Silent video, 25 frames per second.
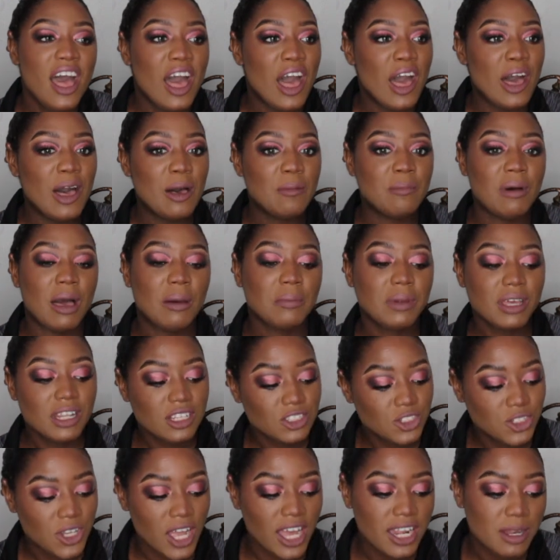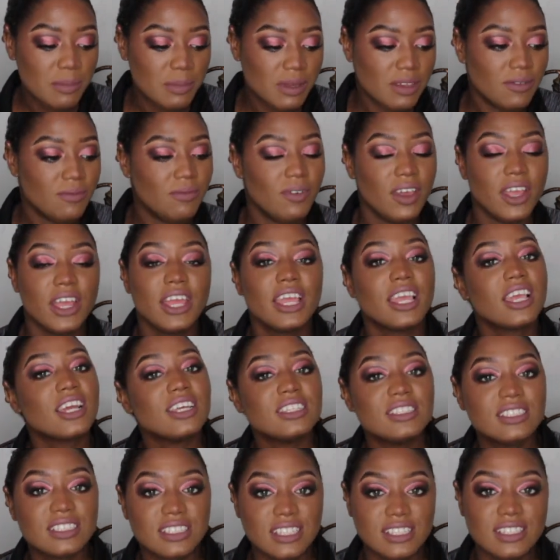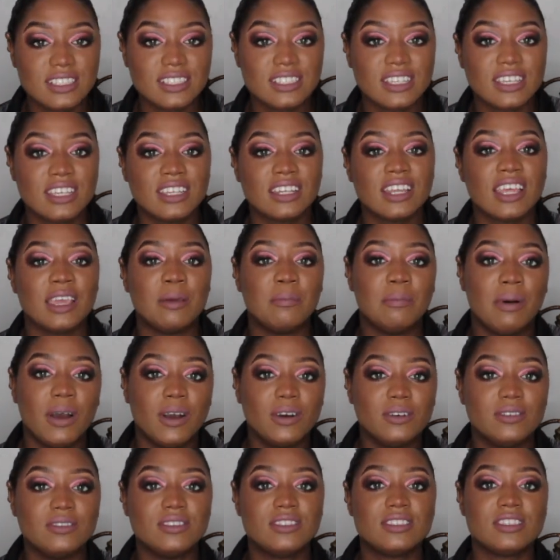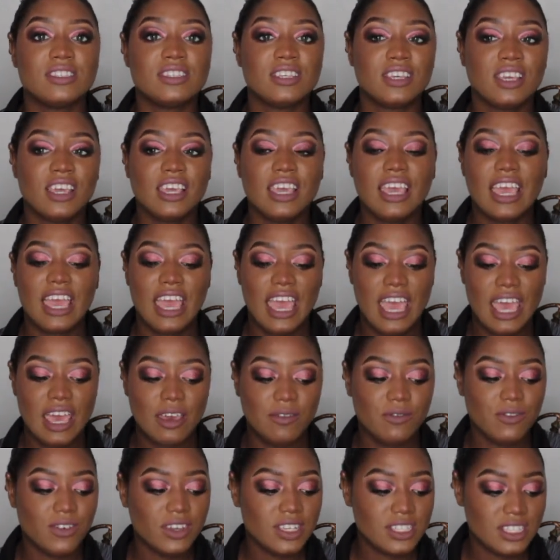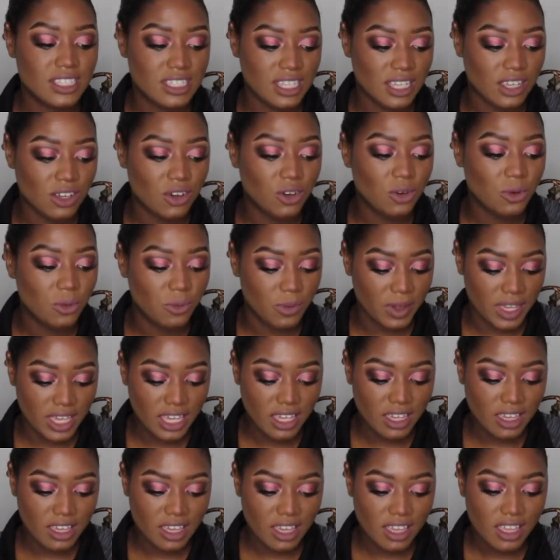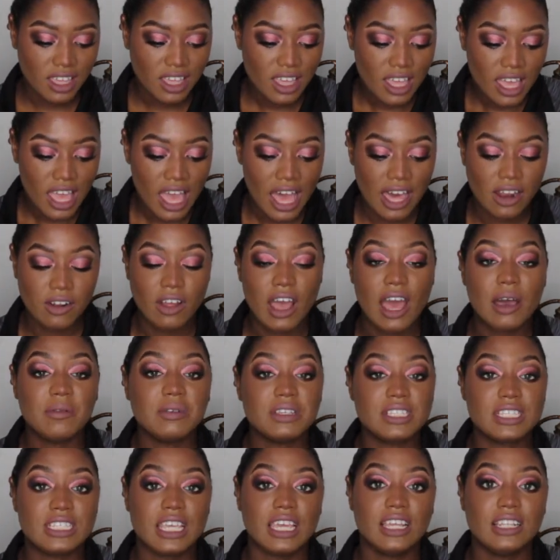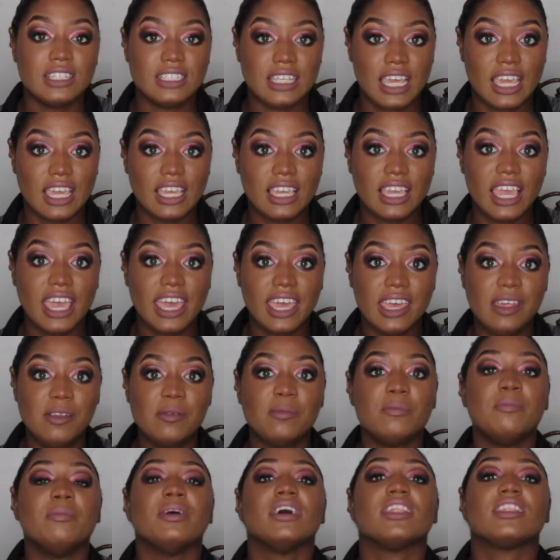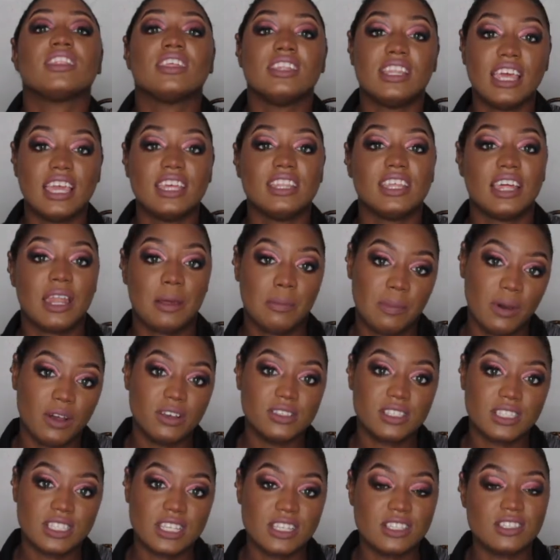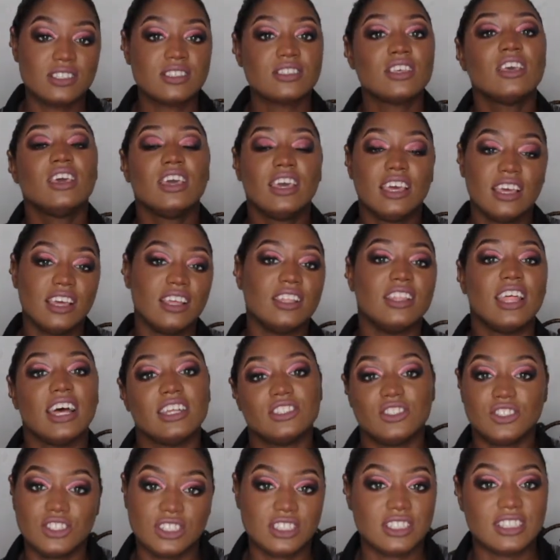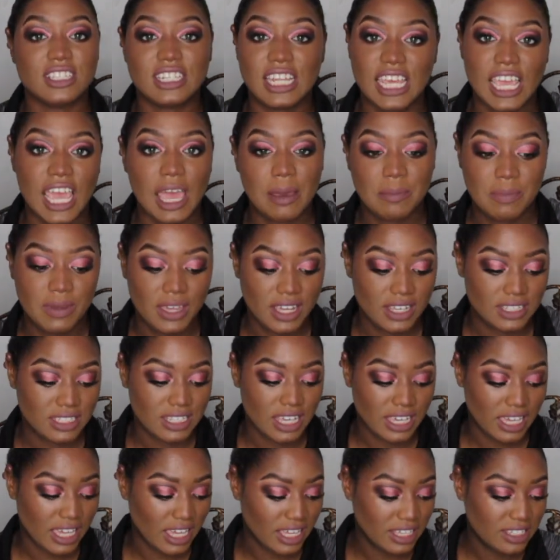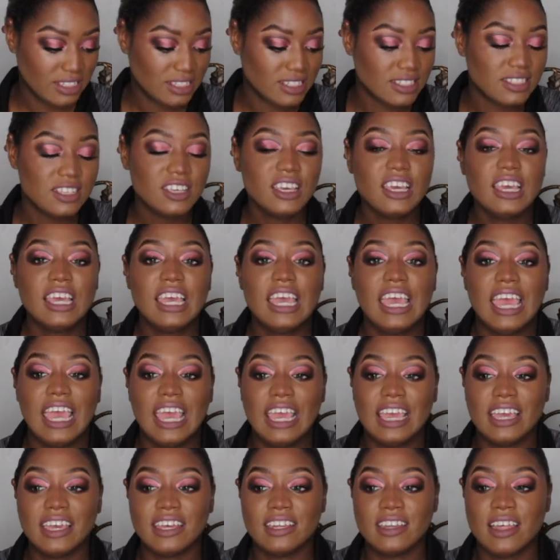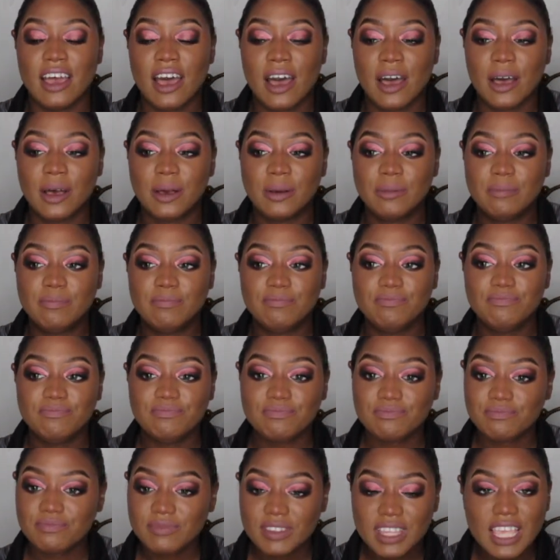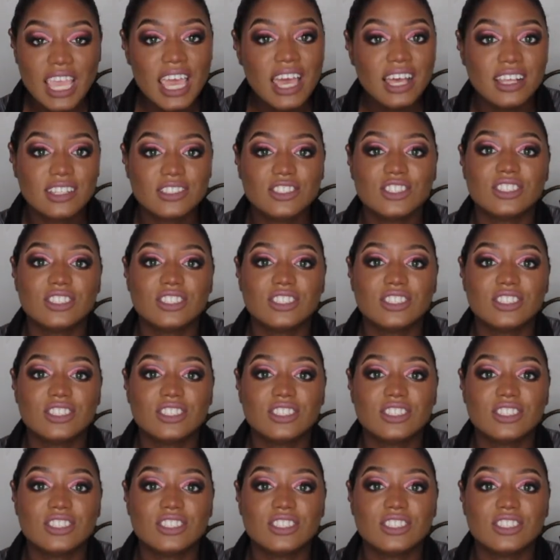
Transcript: I'm going to try to be very consistent and post every single week. I don't have a set day yet, but the day that I post this, that's just the day I picked, I guess. And yeah,